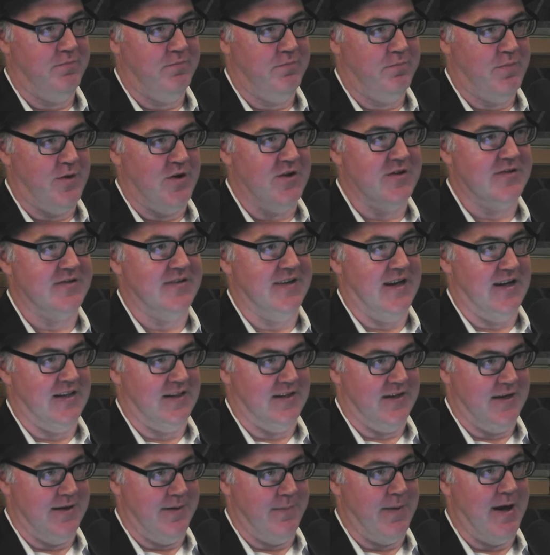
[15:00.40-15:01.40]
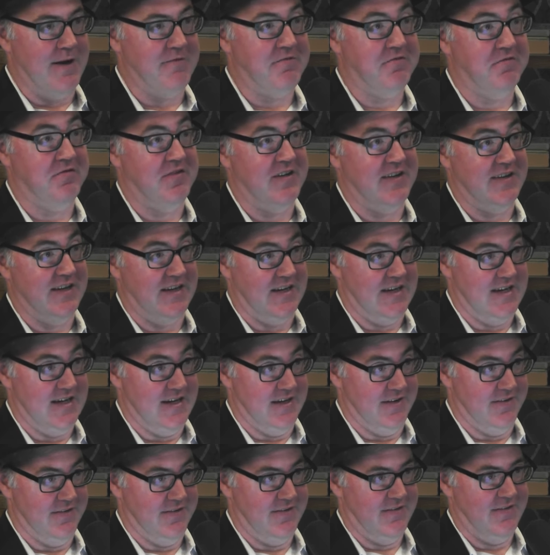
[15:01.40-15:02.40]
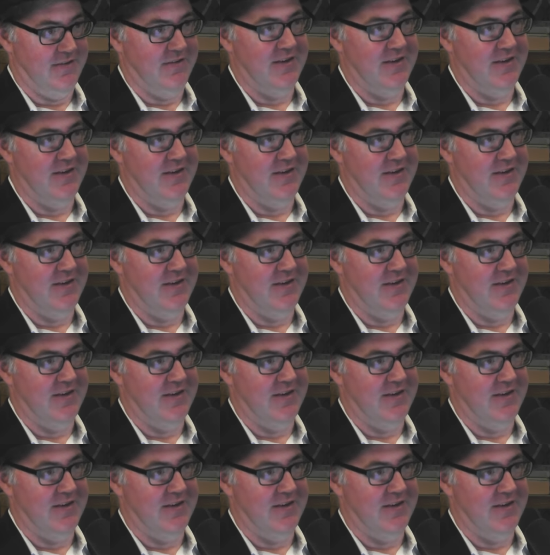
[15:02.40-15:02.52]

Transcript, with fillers: personality about fitting in, you